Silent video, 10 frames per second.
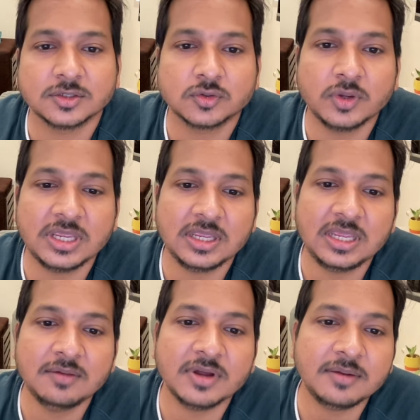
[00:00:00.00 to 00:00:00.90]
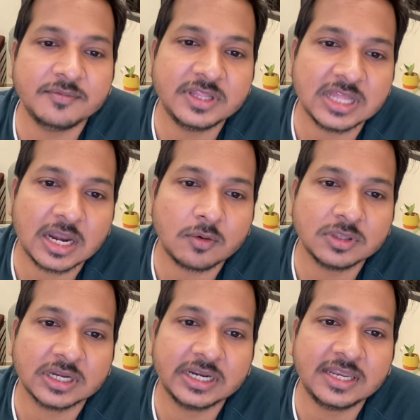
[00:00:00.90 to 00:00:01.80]
So even with around
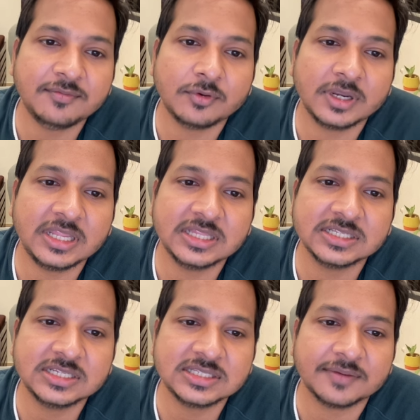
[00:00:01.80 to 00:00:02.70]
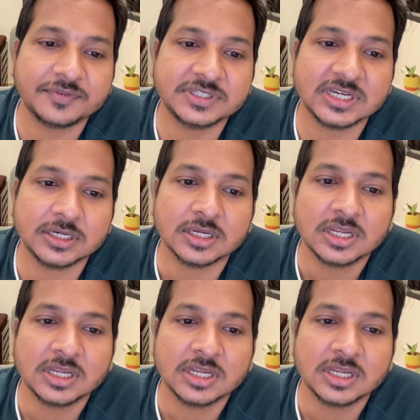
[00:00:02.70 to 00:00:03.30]
30, 40, this is sufficient.